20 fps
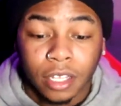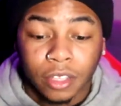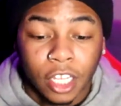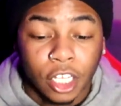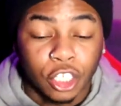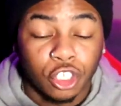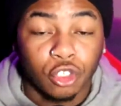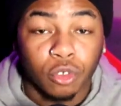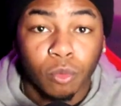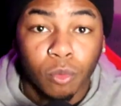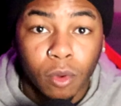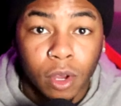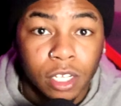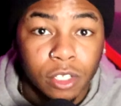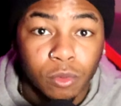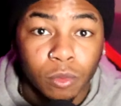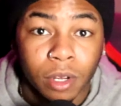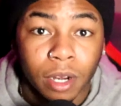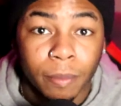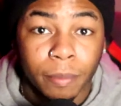that you
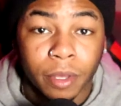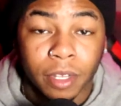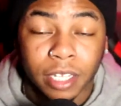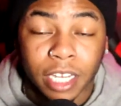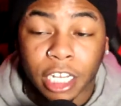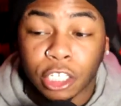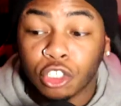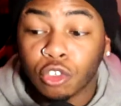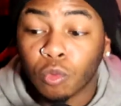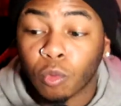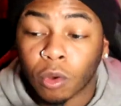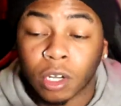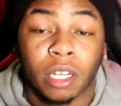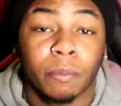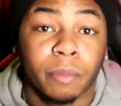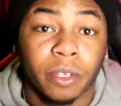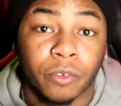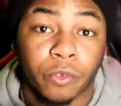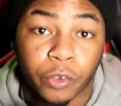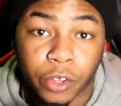once want to be that you want to
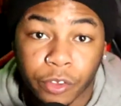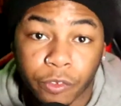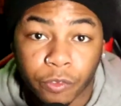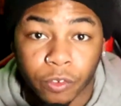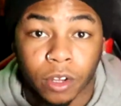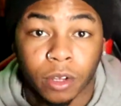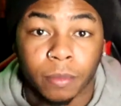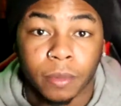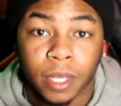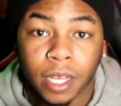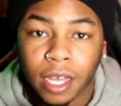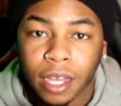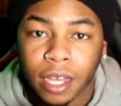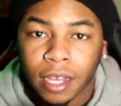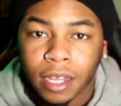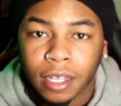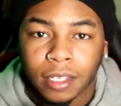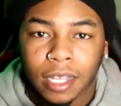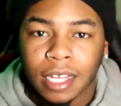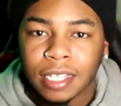be free from.
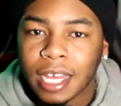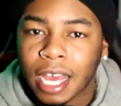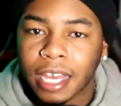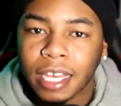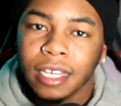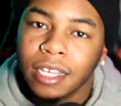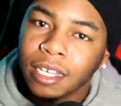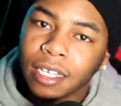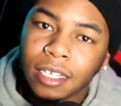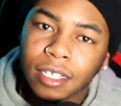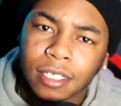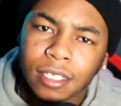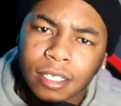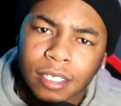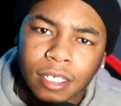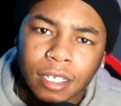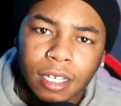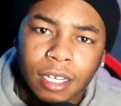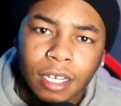That's how he get us.